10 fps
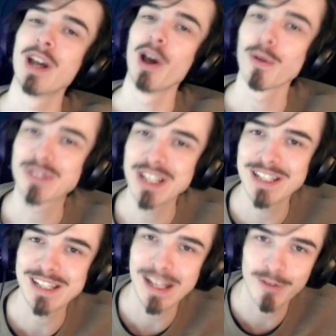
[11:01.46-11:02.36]
of
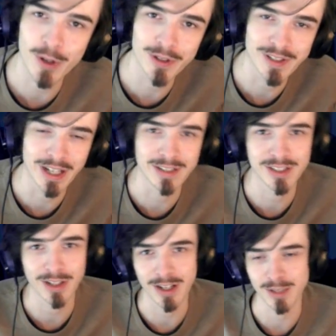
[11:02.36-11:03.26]
Season 7 content
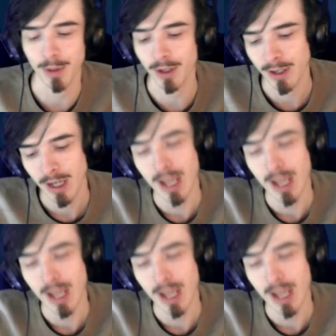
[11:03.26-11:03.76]
starting tomorrow.